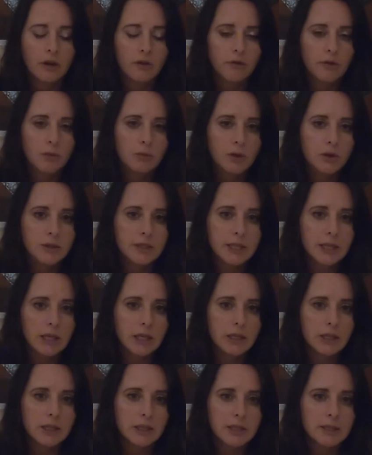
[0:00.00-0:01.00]
from New
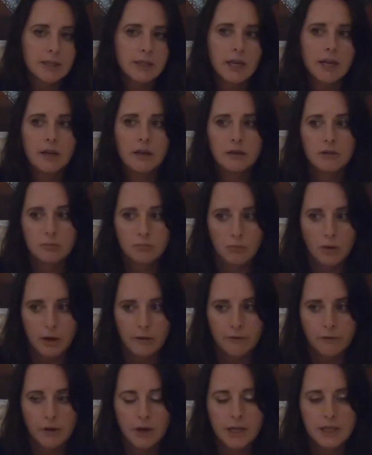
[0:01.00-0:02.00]
Zealanders and my
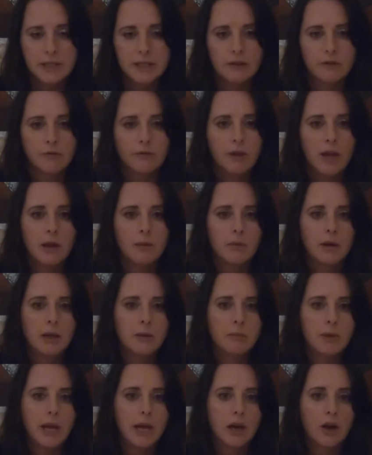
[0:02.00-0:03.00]
friends and family
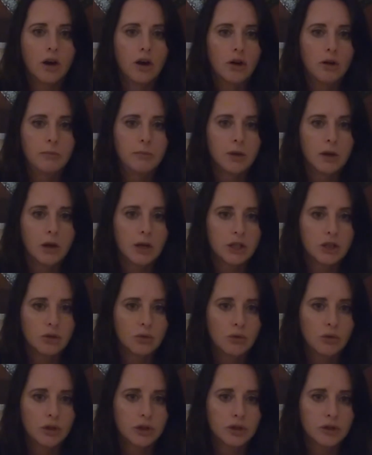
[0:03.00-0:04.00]
back home that I
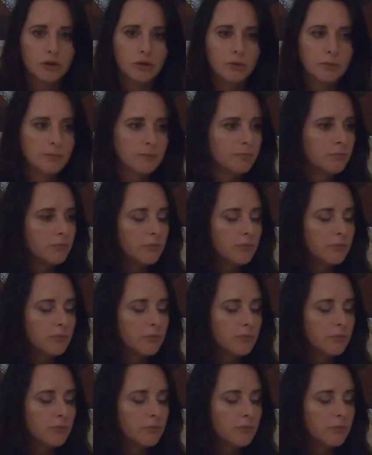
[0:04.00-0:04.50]
talk to.